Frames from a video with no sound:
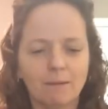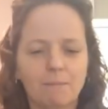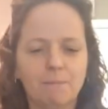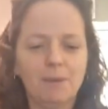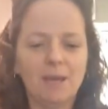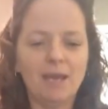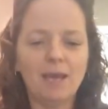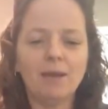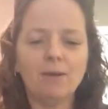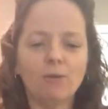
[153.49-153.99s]

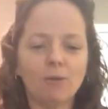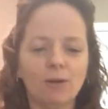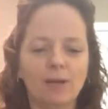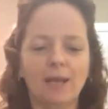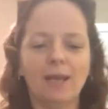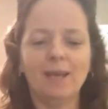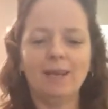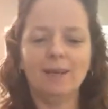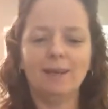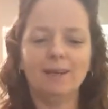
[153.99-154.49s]
Being
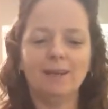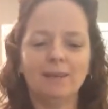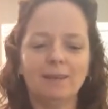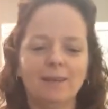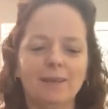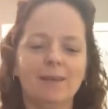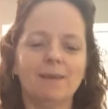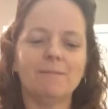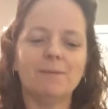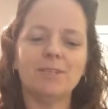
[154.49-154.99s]
created in
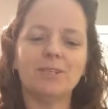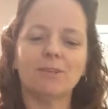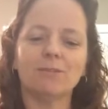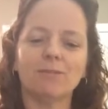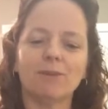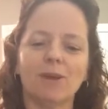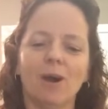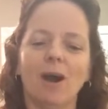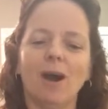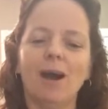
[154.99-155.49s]
the image
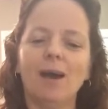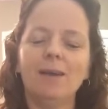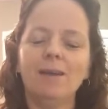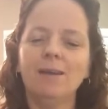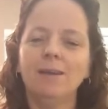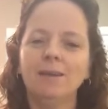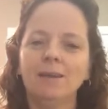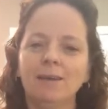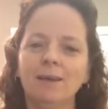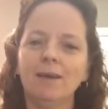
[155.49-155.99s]
of God,
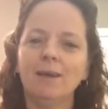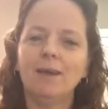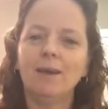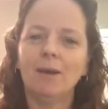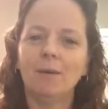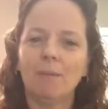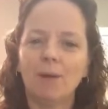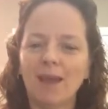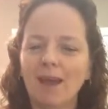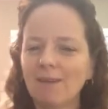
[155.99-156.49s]

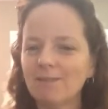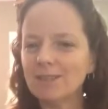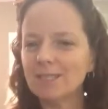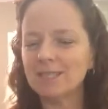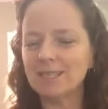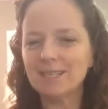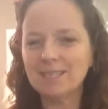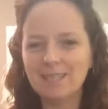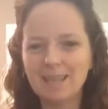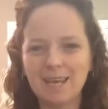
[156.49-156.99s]
we have this
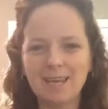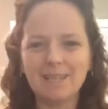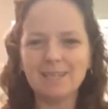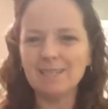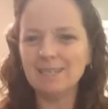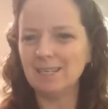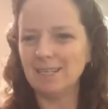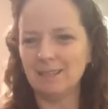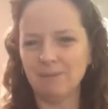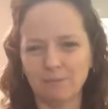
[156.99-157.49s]
innate
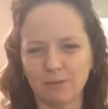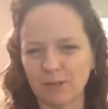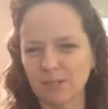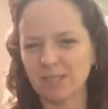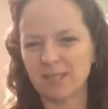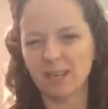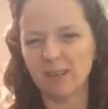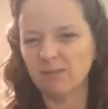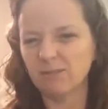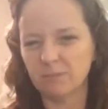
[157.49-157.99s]
need for
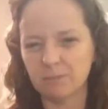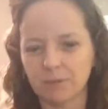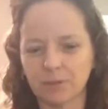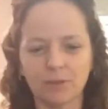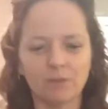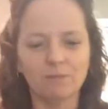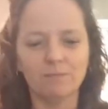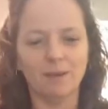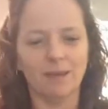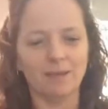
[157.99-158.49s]

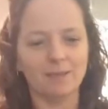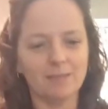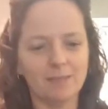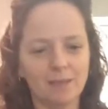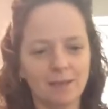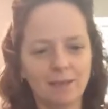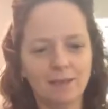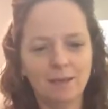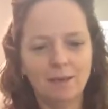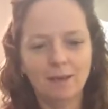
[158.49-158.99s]
self-improvement.
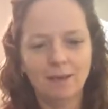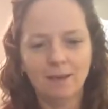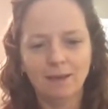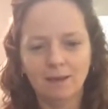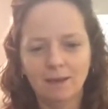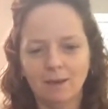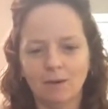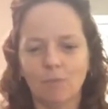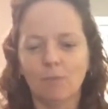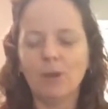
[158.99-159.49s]

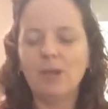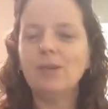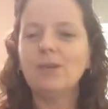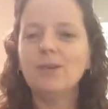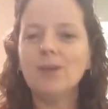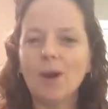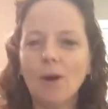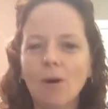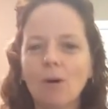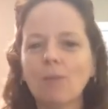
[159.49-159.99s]
We
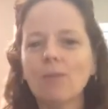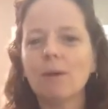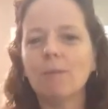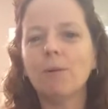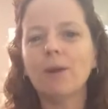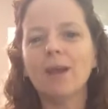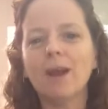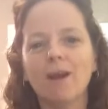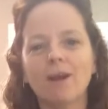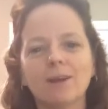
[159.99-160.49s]
know that
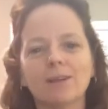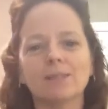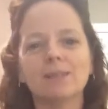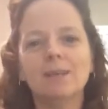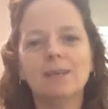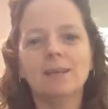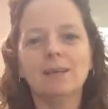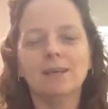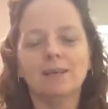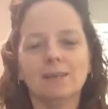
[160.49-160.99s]
we aren't
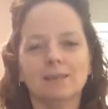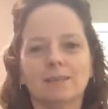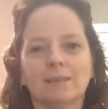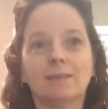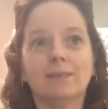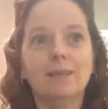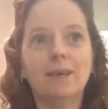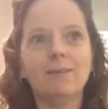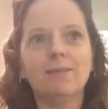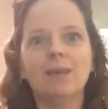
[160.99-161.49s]

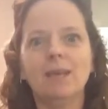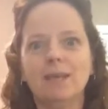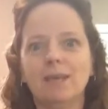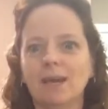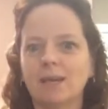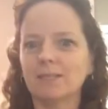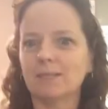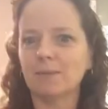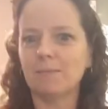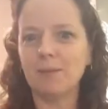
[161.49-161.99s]
living
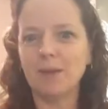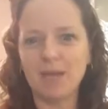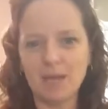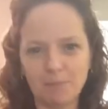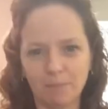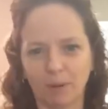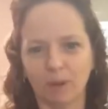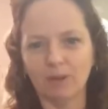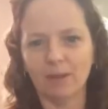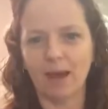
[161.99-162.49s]
as the
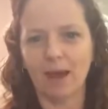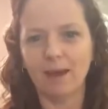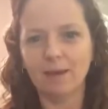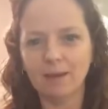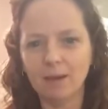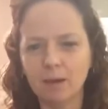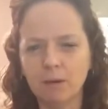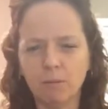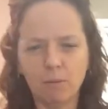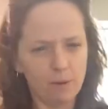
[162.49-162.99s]
people that
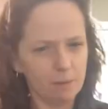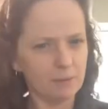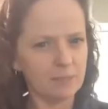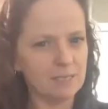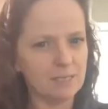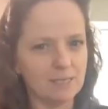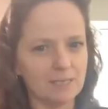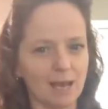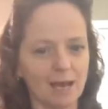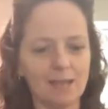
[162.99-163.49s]
we were
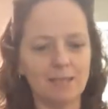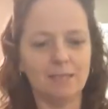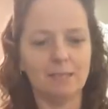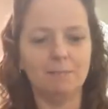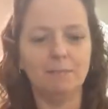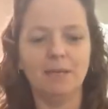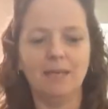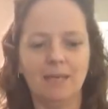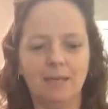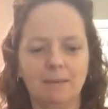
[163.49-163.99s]
designed to
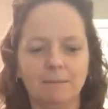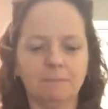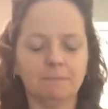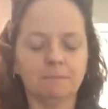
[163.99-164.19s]
be.